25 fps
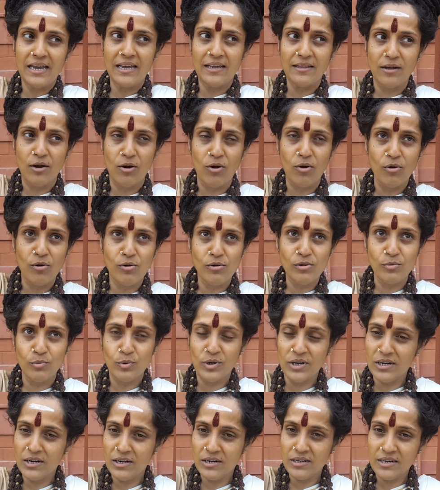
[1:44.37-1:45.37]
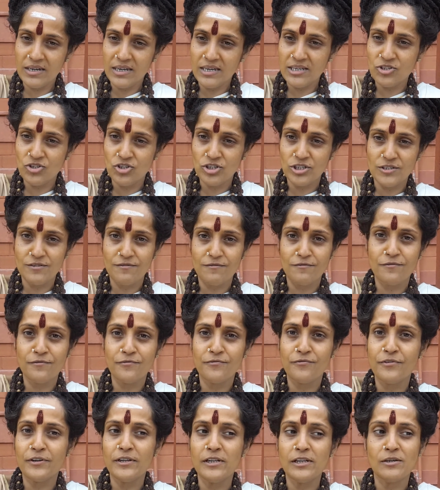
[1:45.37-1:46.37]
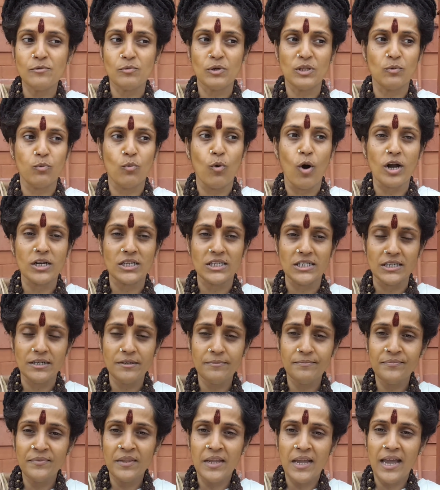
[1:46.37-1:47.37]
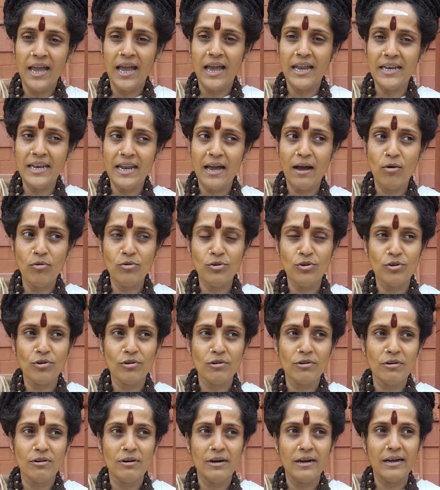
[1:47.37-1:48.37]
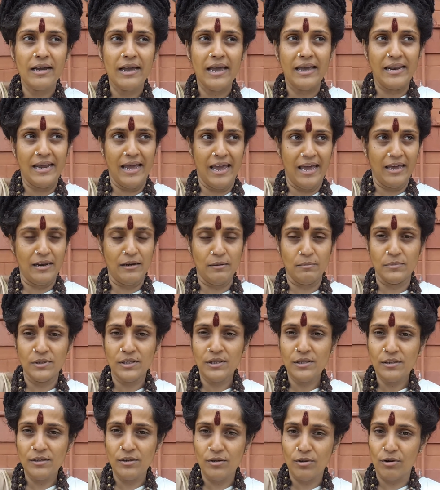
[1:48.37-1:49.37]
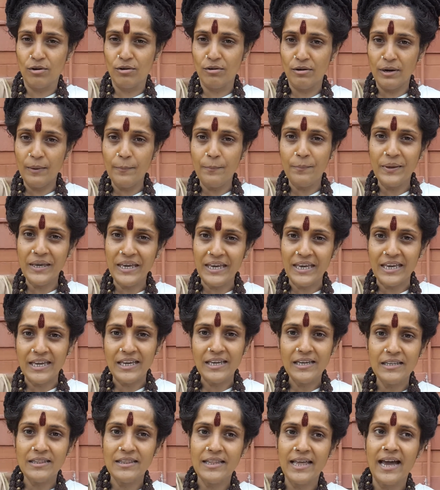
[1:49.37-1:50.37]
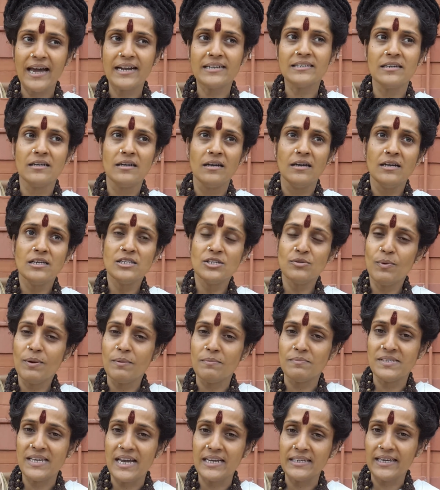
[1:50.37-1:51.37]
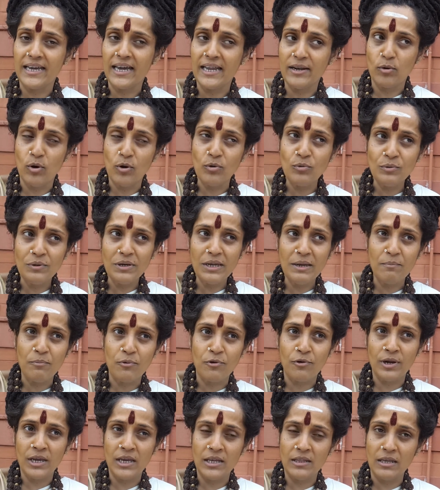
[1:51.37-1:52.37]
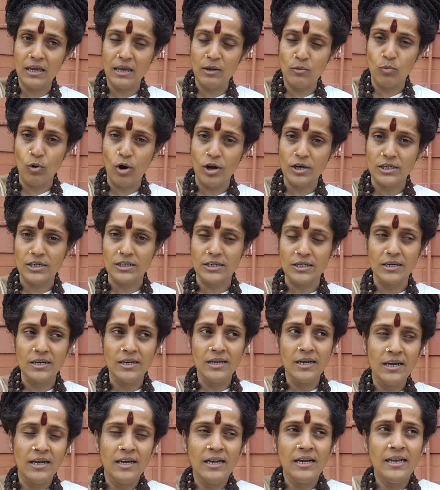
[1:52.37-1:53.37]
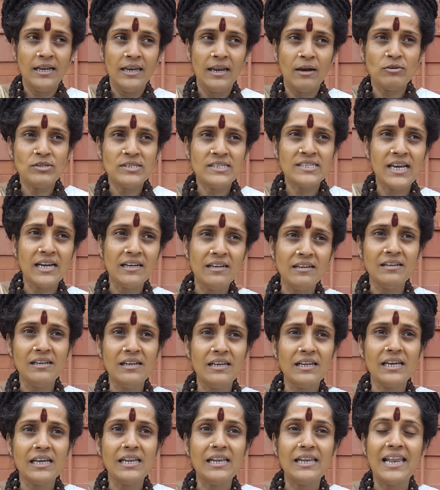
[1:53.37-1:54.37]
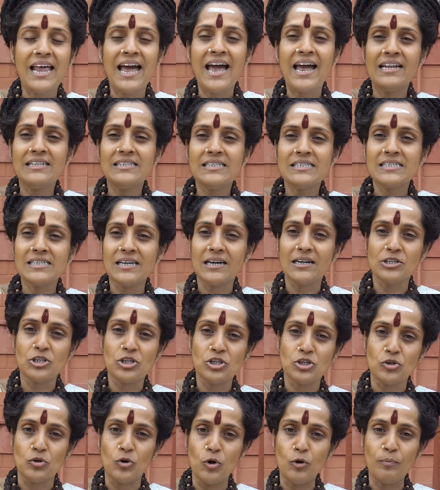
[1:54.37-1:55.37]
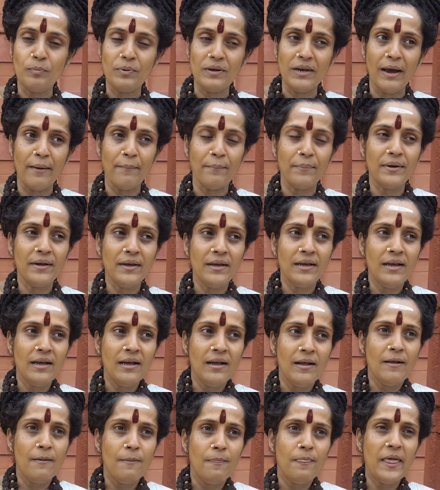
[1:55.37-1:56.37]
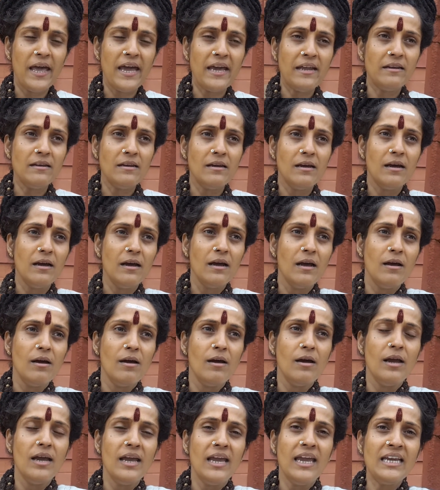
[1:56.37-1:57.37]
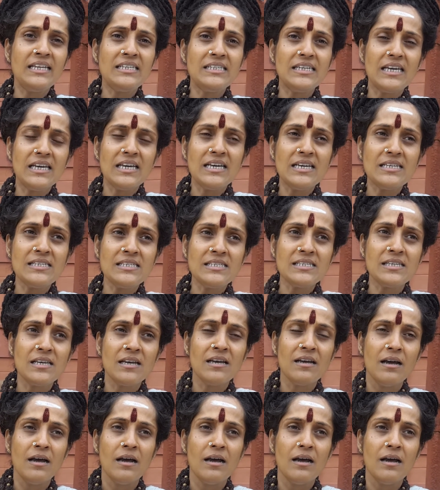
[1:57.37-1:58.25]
the whole world is just filled with water, and now you're an animal, you're a being that swims and can only breathe in water. Now suddenly land starts to open up. Then it is